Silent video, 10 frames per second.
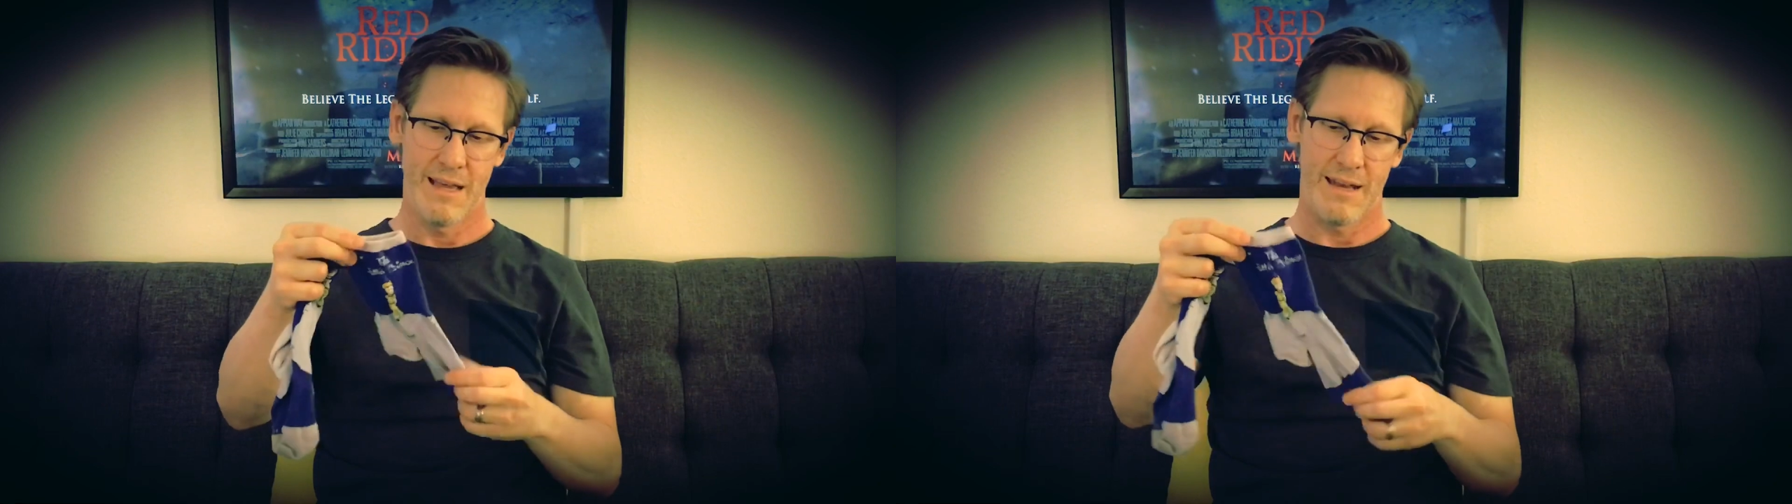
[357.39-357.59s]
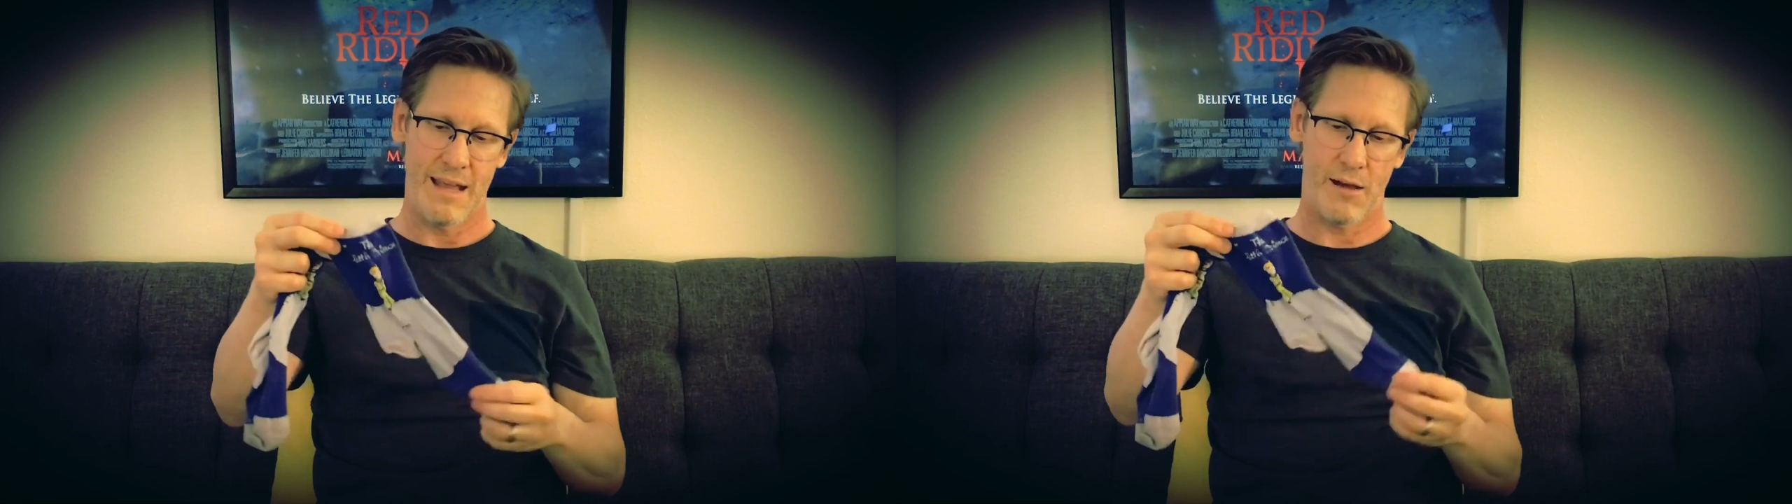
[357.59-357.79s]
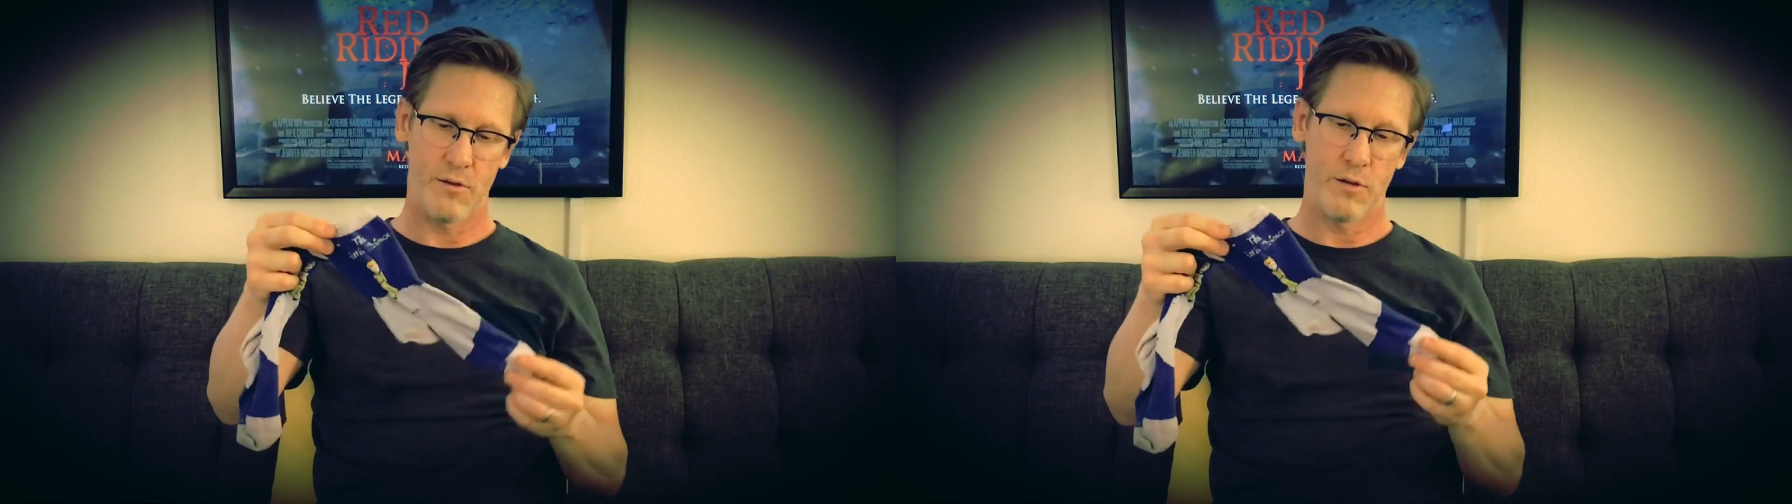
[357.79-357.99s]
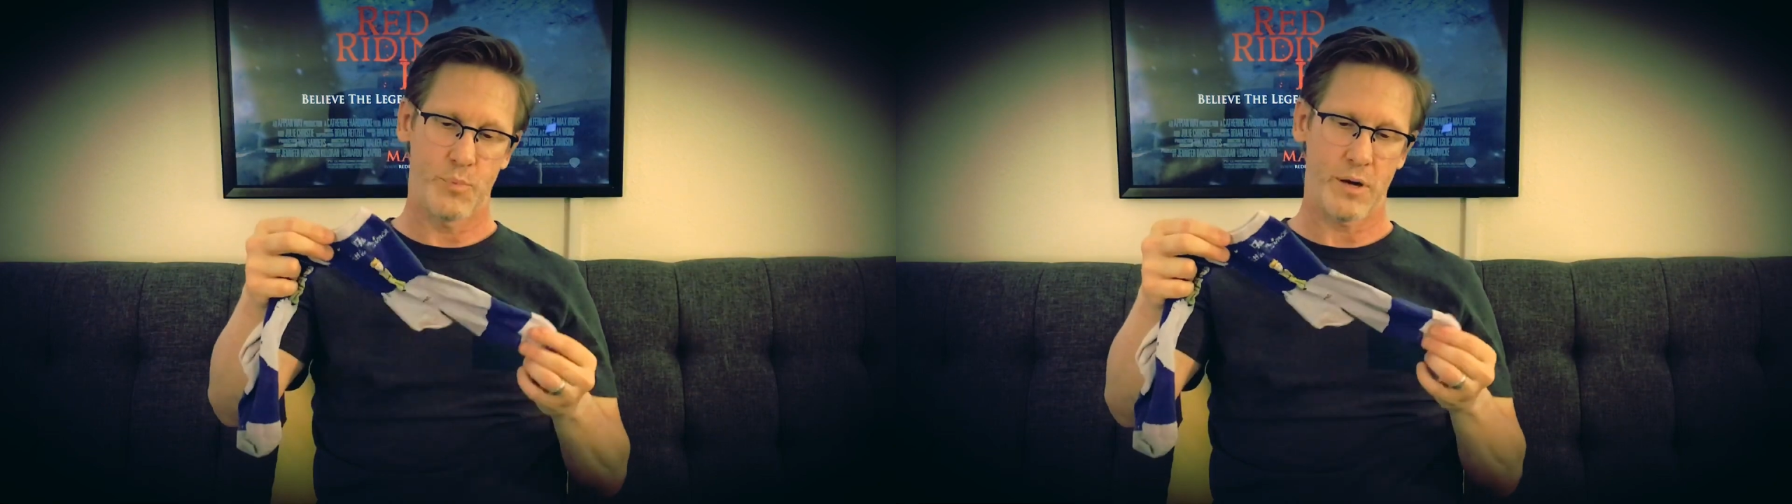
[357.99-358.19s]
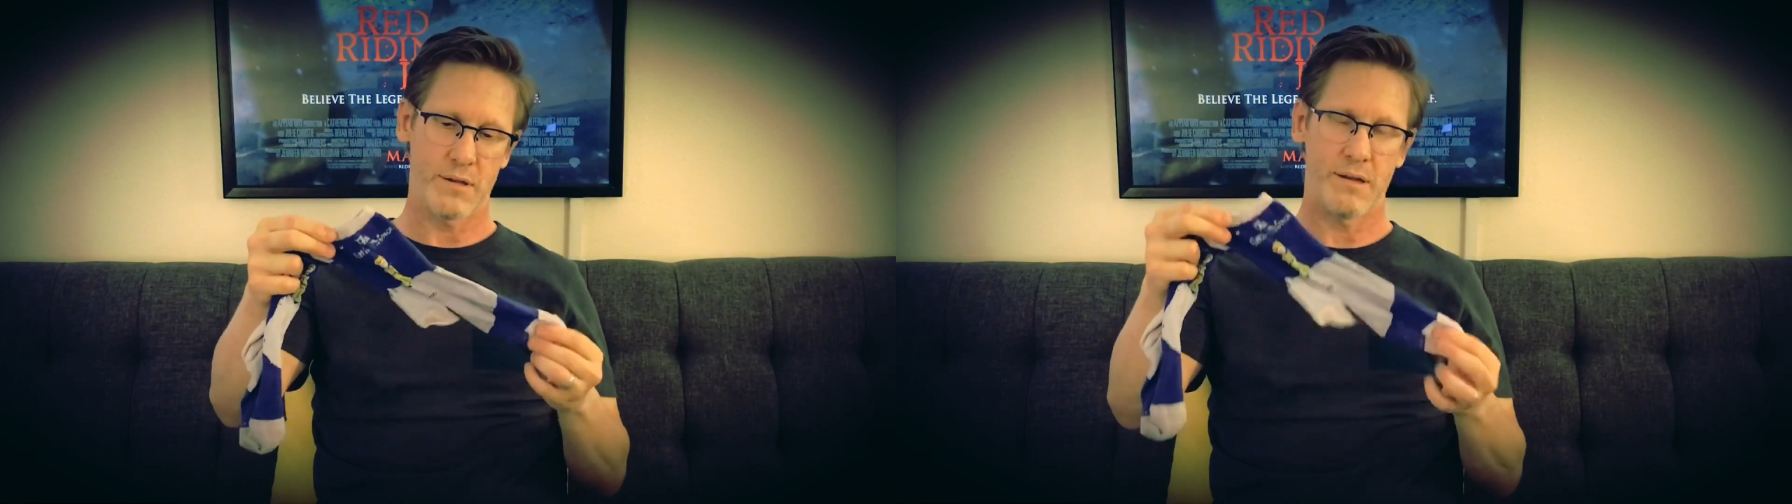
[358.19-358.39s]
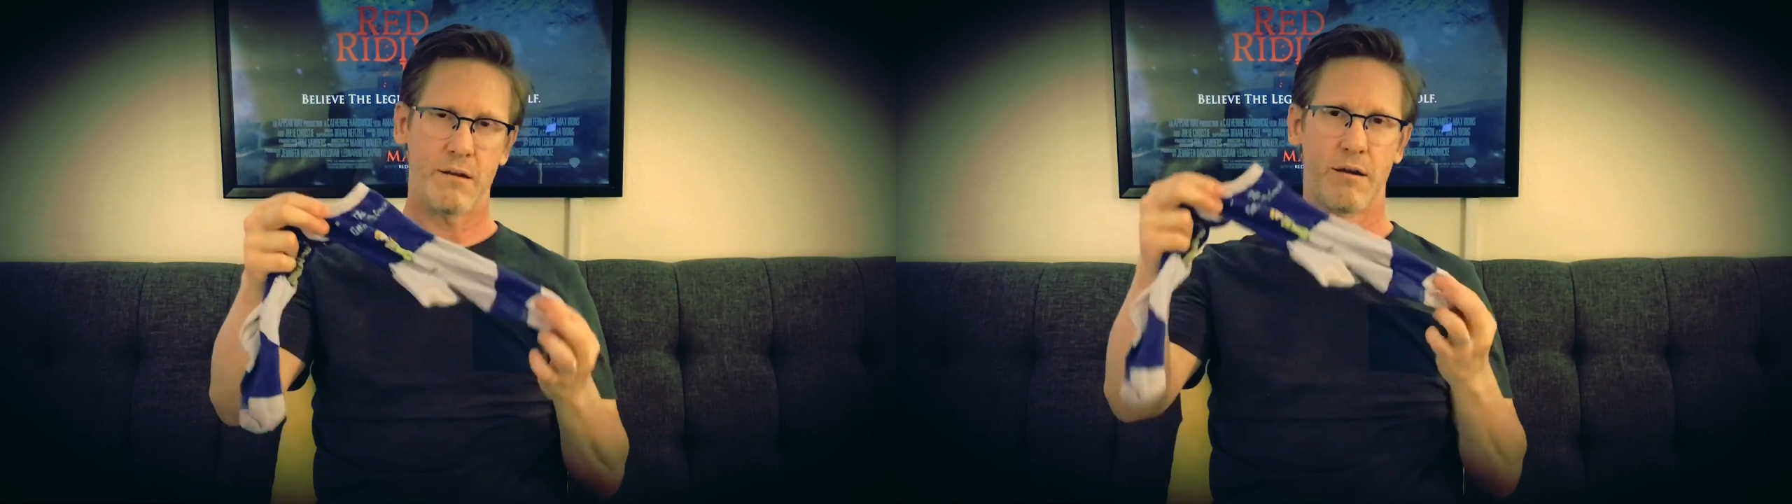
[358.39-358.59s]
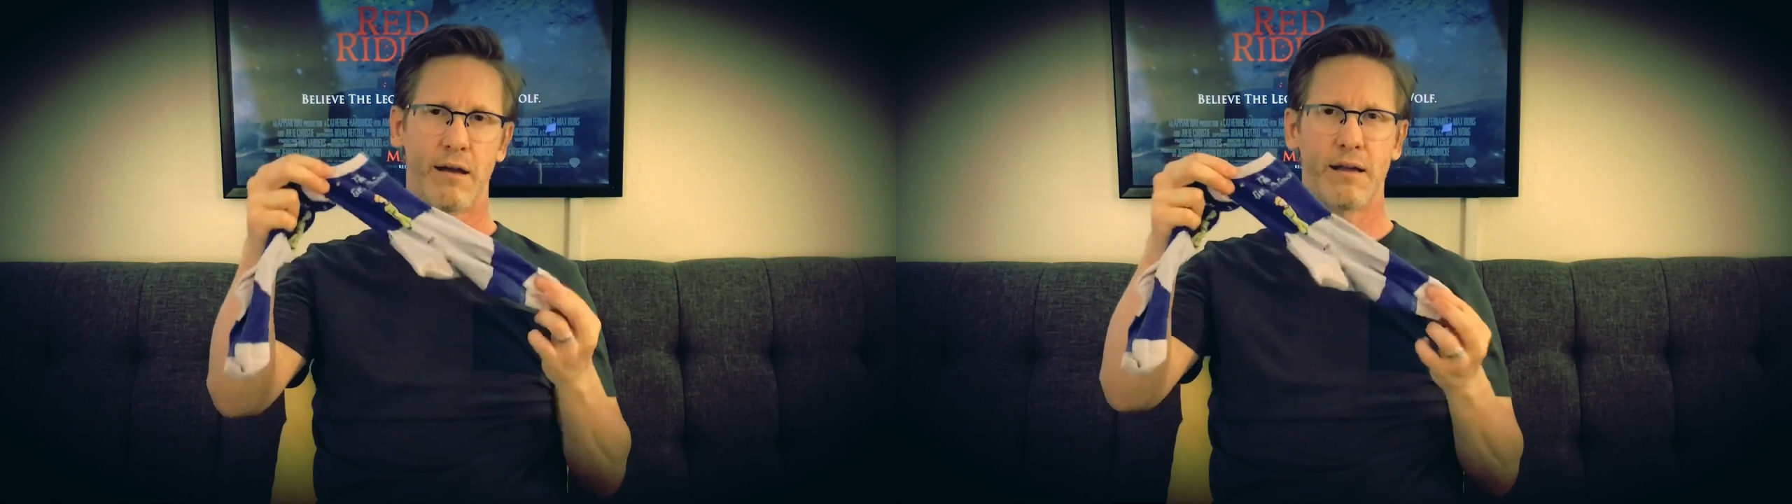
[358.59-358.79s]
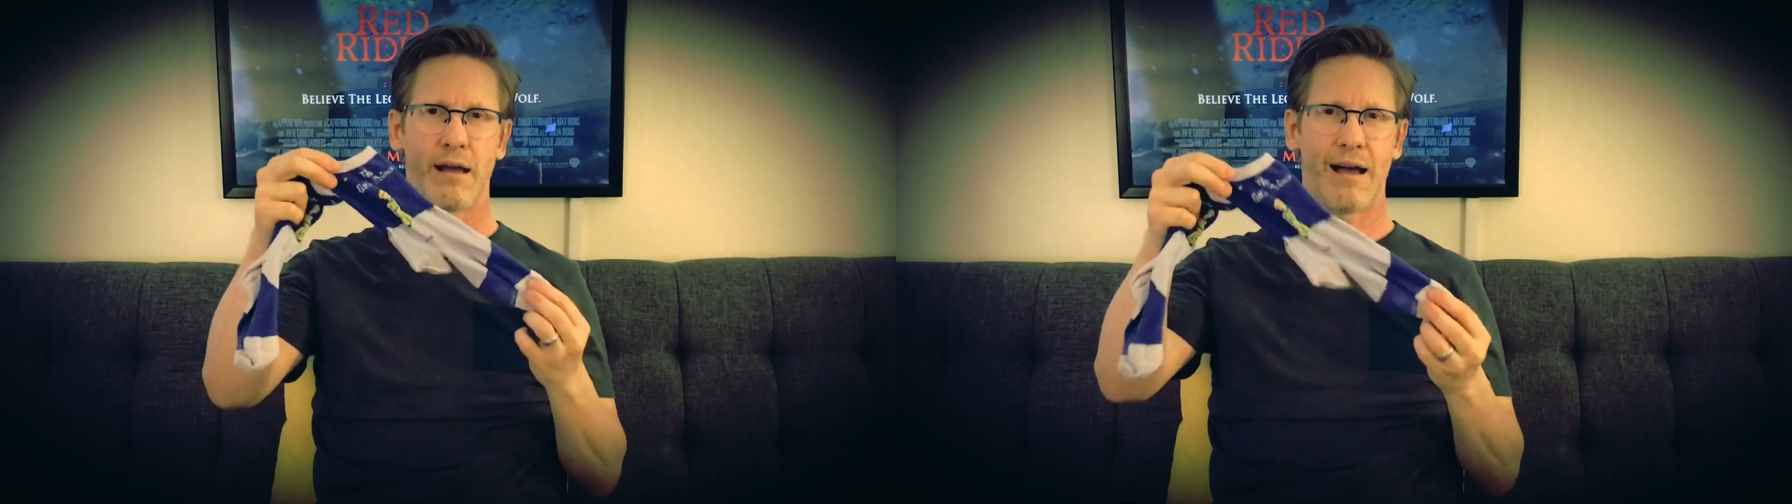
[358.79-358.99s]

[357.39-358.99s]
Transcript: Now you probably say, Greg,